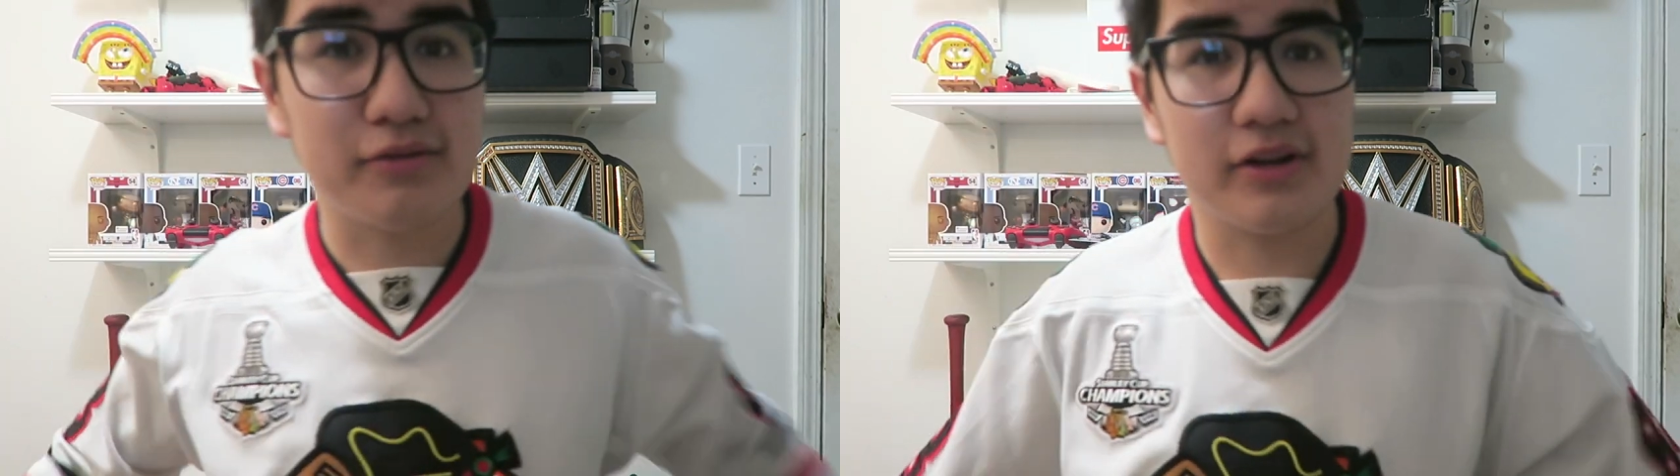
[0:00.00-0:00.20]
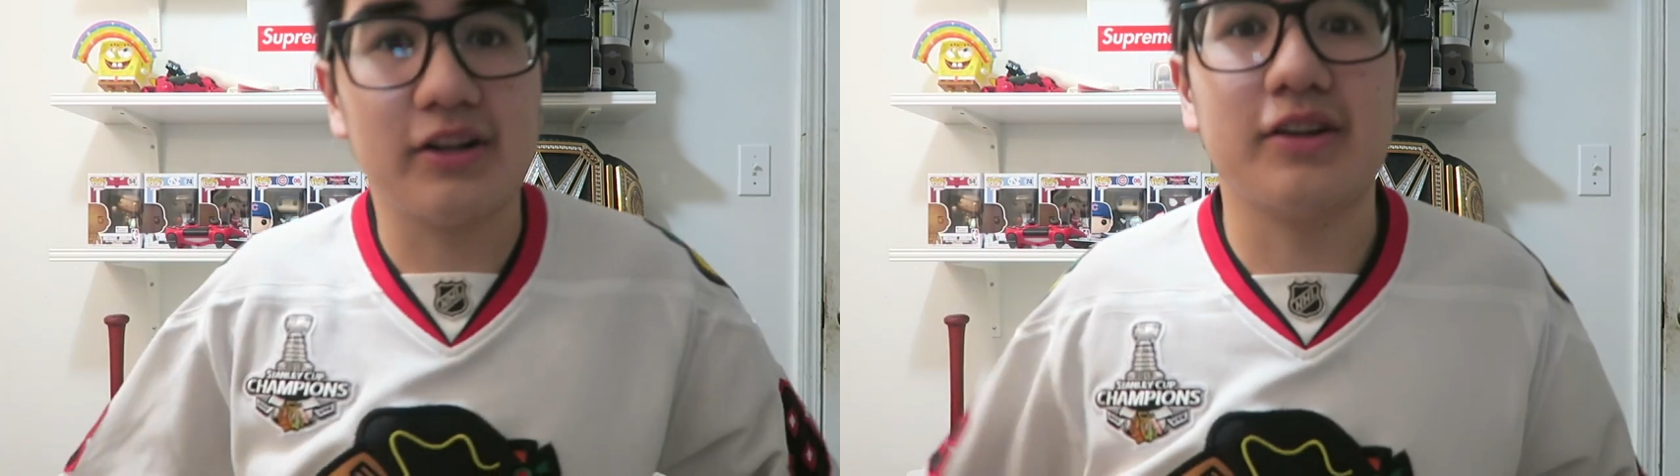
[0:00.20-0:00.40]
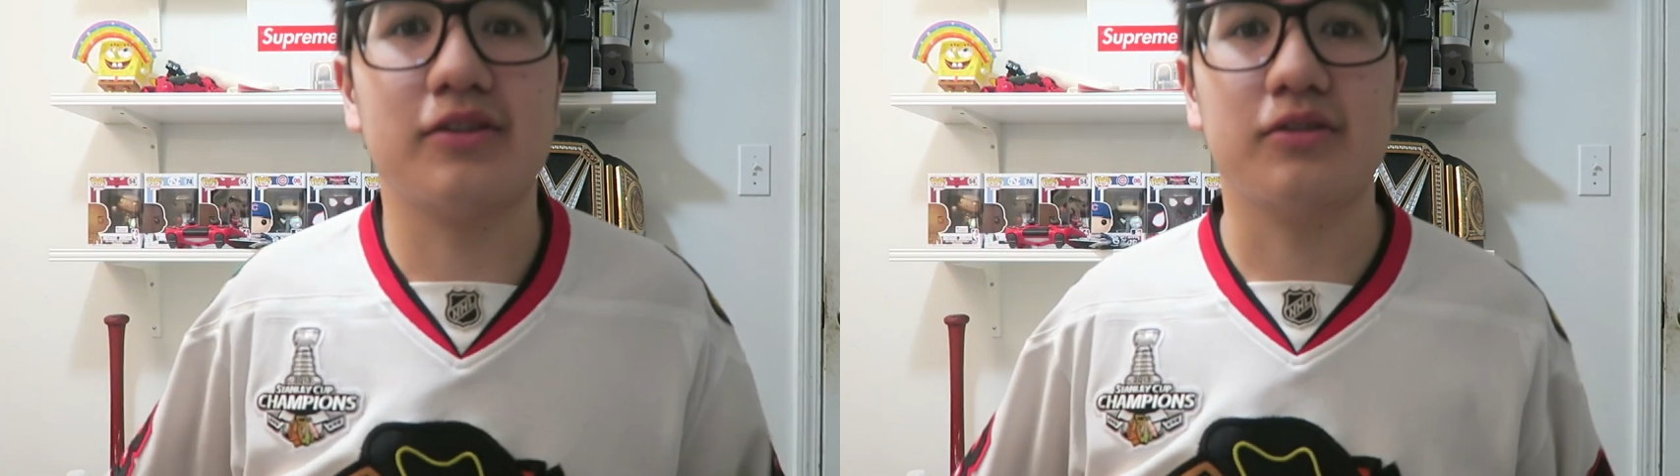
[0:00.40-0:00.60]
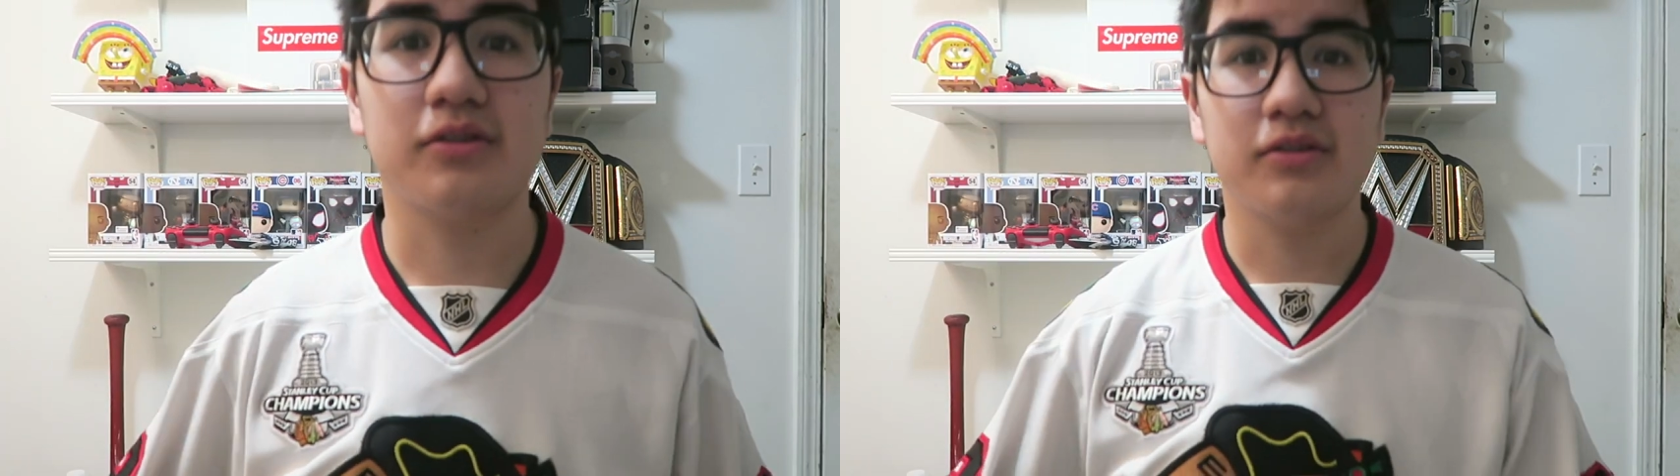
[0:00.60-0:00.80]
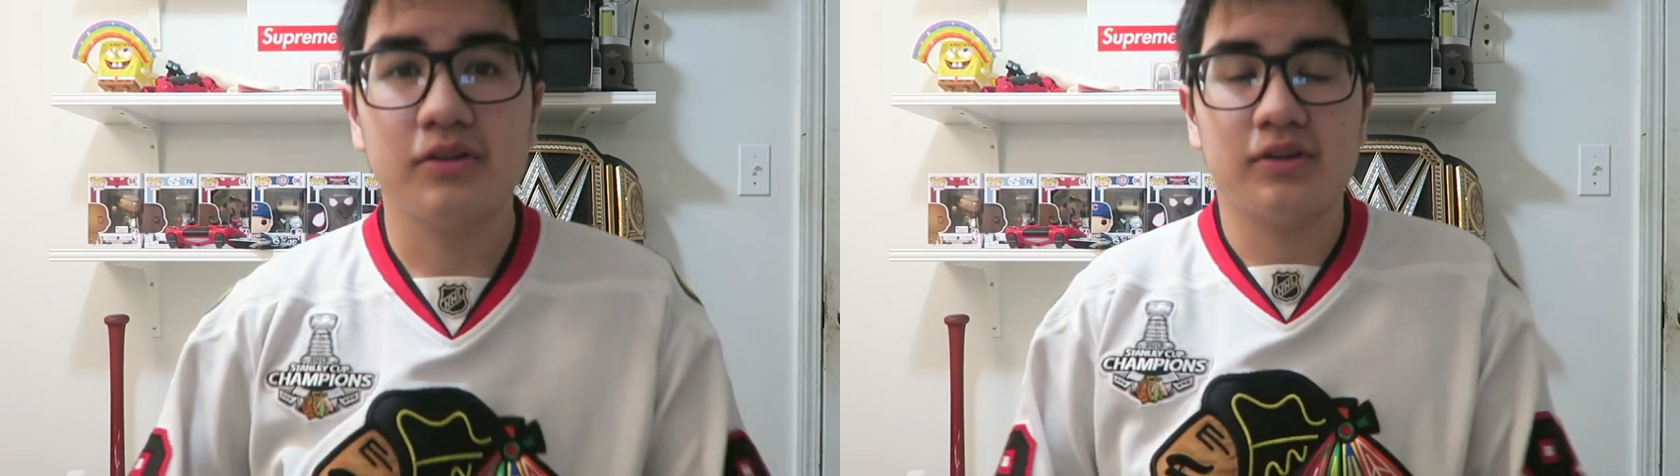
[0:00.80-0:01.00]
fit a little
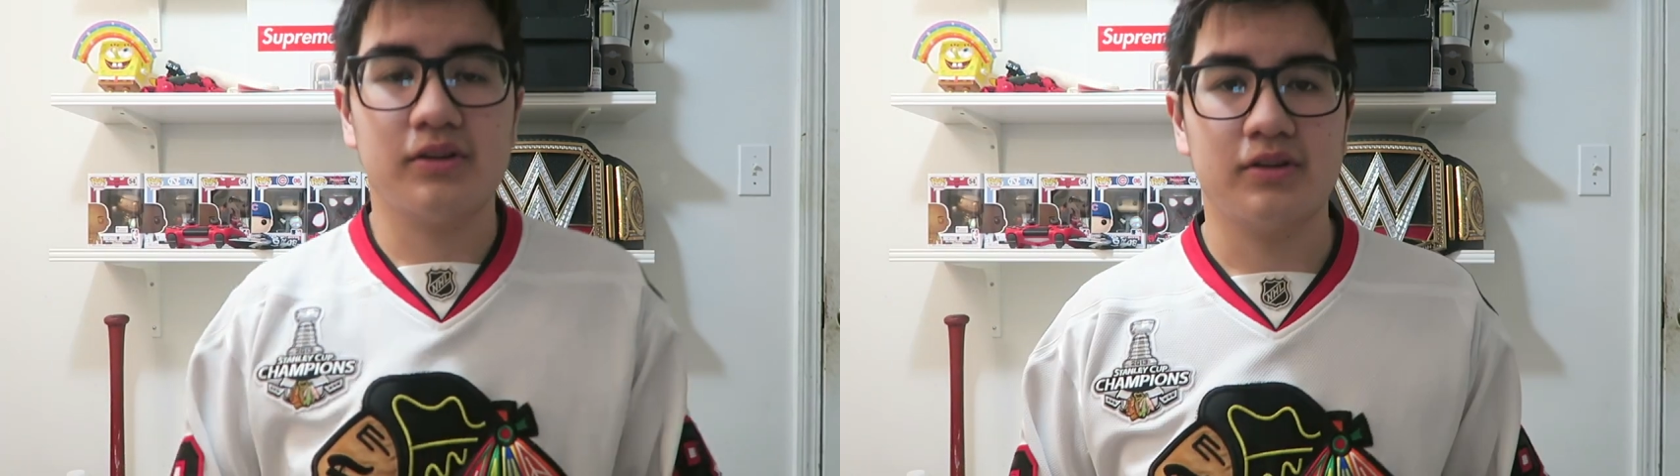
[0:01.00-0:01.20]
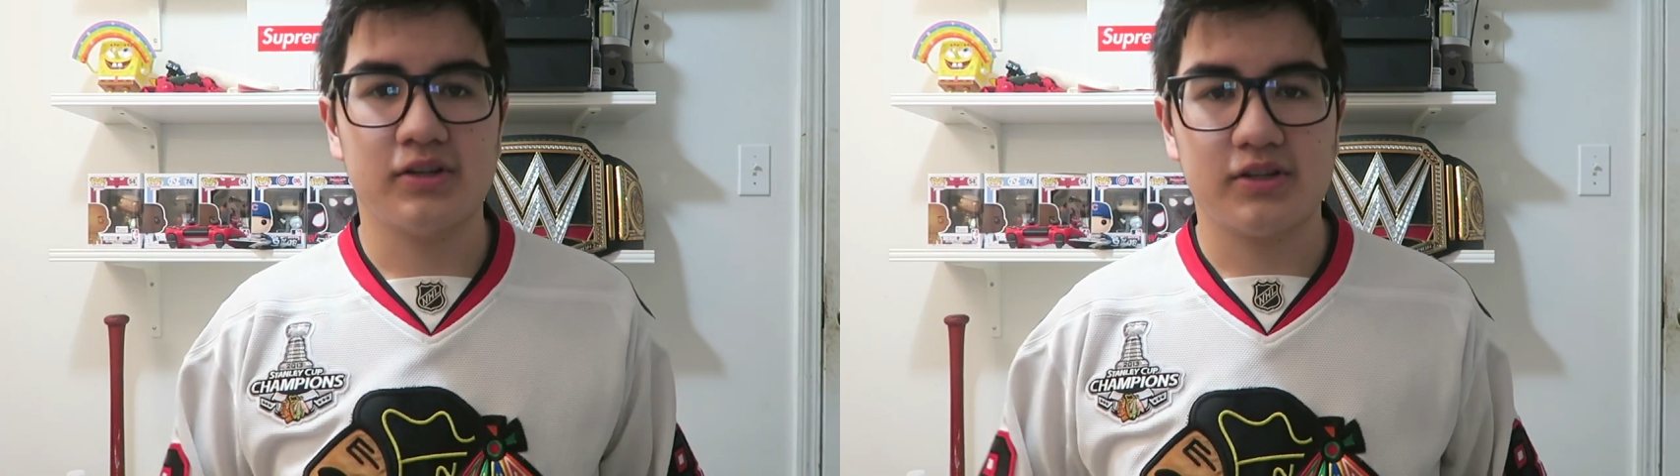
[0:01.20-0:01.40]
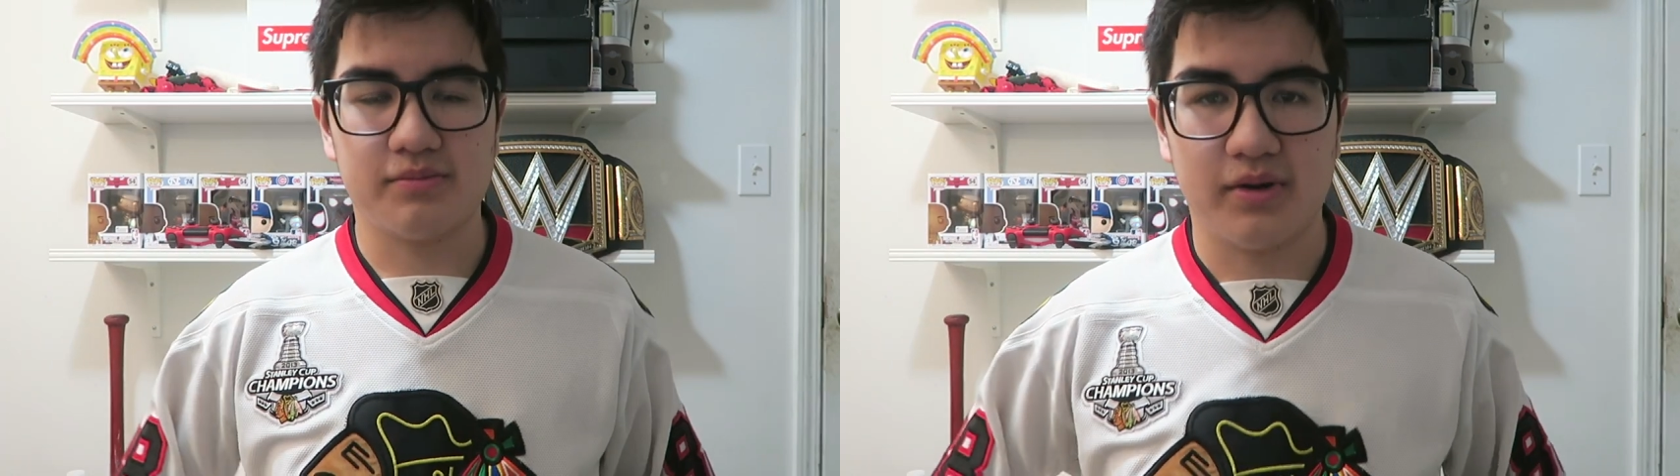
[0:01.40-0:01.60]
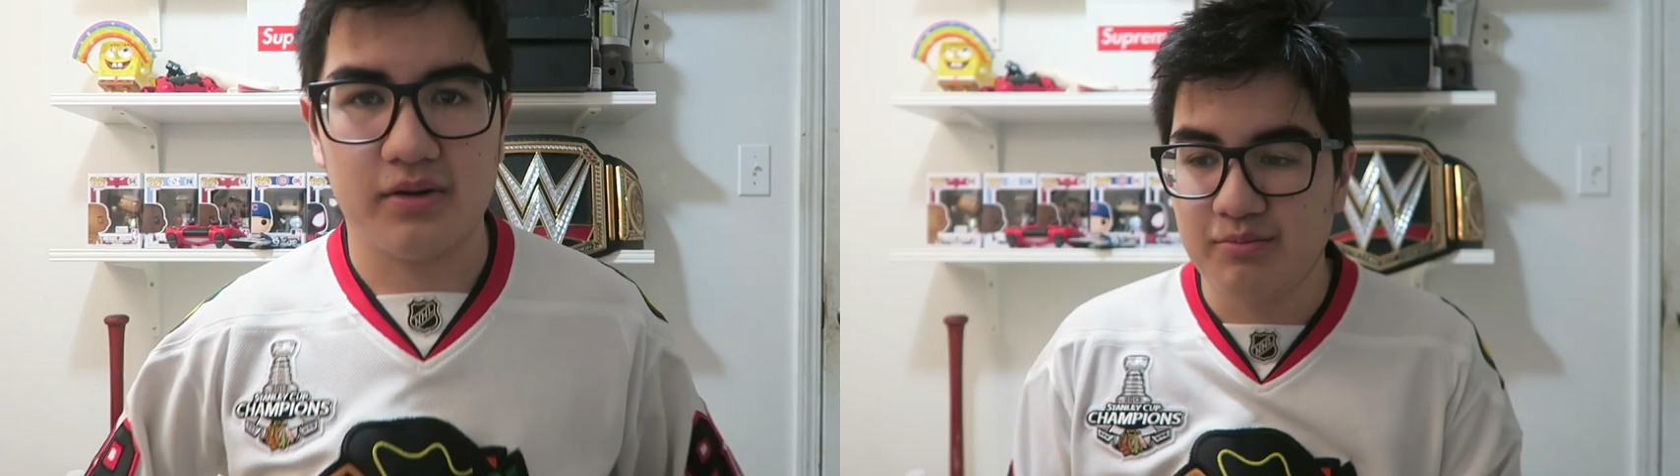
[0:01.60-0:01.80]
small,